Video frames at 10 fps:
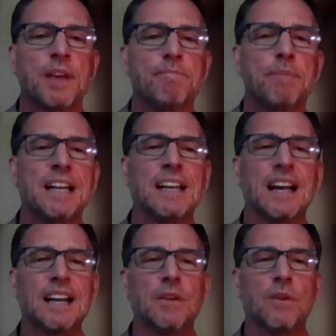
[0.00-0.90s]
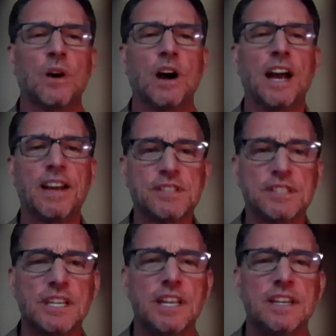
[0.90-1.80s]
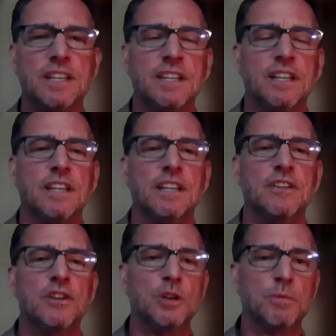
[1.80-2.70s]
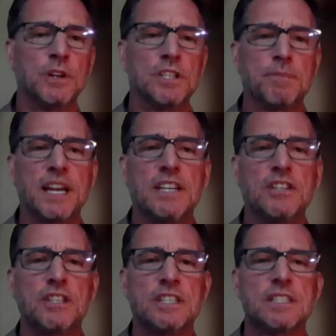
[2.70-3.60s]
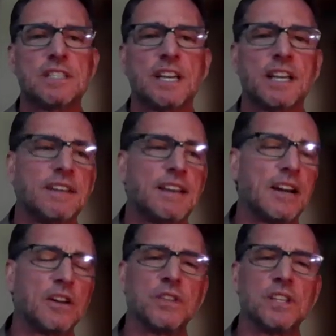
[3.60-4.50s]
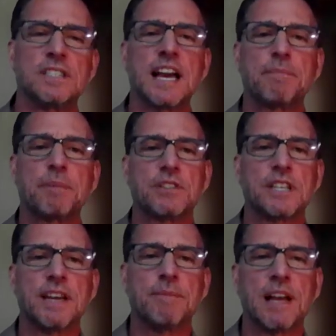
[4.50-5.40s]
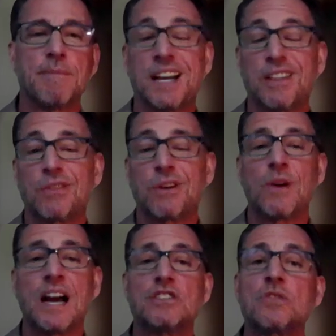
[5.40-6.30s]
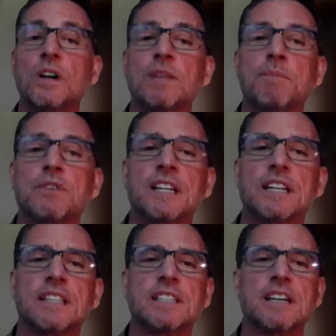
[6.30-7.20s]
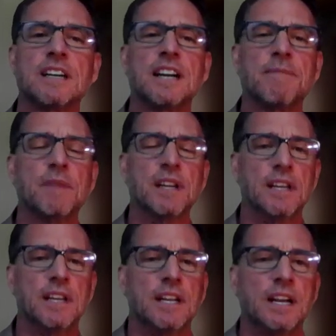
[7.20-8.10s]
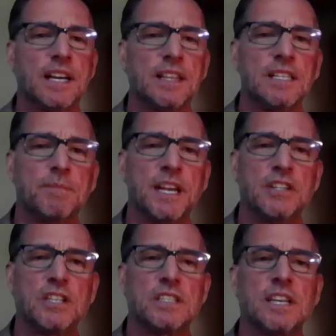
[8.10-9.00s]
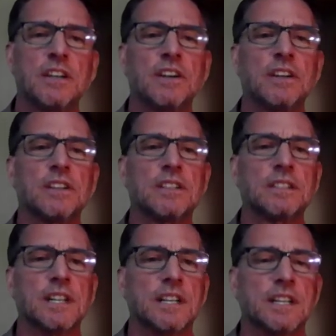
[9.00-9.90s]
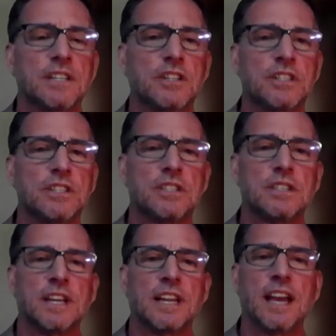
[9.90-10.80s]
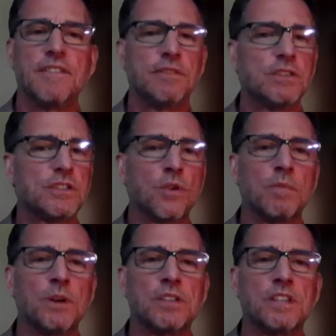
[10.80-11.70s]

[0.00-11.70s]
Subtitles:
But I have seen numerous patients, and I don't know the exact percent, but I might throw out 20% of the time, these patients that are just heavy resorbers.